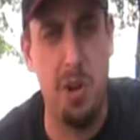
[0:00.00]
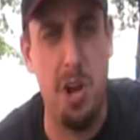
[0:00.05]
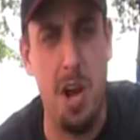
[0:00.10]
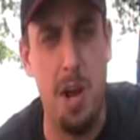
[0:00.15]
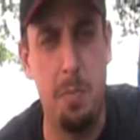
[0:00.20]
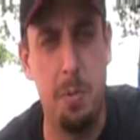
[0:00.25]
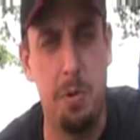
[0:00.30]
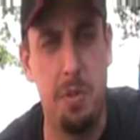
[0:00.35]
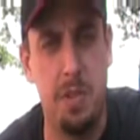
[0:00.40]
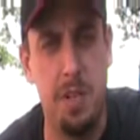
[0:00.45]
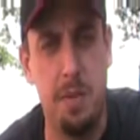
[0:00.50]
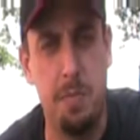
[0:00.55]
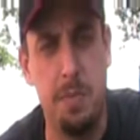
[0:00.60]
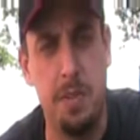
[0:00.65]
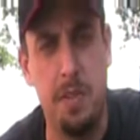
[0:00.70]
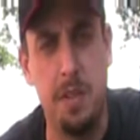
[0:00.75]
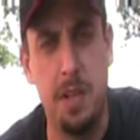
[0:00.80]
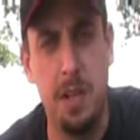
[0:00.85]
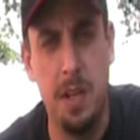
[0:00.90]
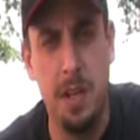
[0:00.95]
copper or
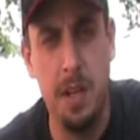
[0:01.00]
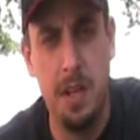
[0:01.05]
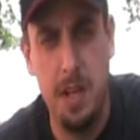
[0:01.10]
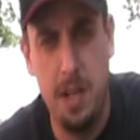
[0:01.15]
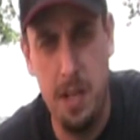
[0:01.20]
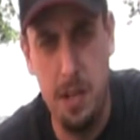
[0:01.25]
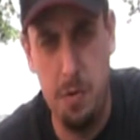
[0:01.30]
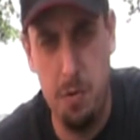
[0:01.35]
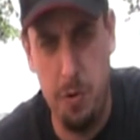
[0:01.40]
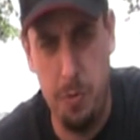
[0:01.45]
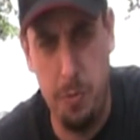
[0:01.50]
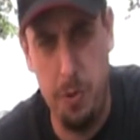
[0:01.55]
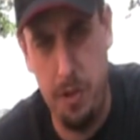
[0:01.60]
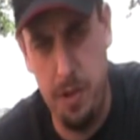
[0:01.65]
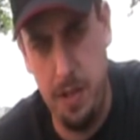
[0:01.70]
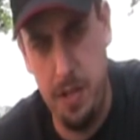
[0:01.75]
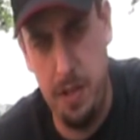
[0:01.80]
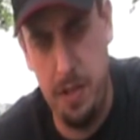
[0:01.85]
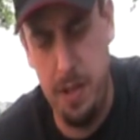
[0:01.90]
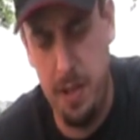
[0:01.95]
something and you want to put
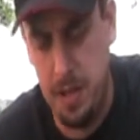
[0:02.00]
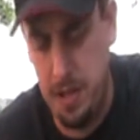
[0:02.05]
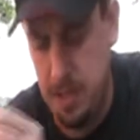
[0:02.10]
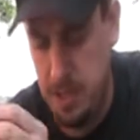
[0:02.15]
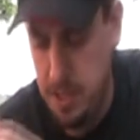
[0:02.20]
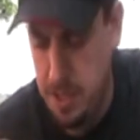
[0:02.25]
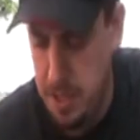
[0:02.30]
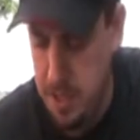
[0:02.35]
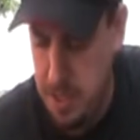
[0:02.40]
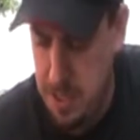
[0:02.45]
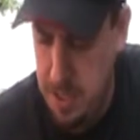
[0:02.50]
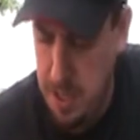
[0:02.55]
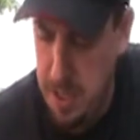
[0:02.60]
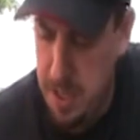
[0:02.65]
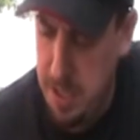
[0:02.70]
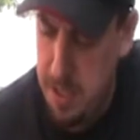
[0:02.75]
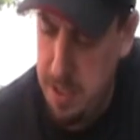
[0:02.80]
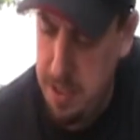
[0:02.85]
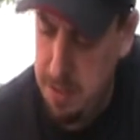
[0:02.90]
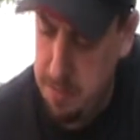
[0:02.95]
it in there.
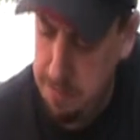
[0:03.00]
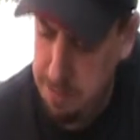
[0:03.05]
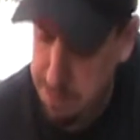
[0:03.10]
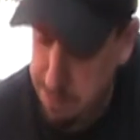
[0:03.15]
Um,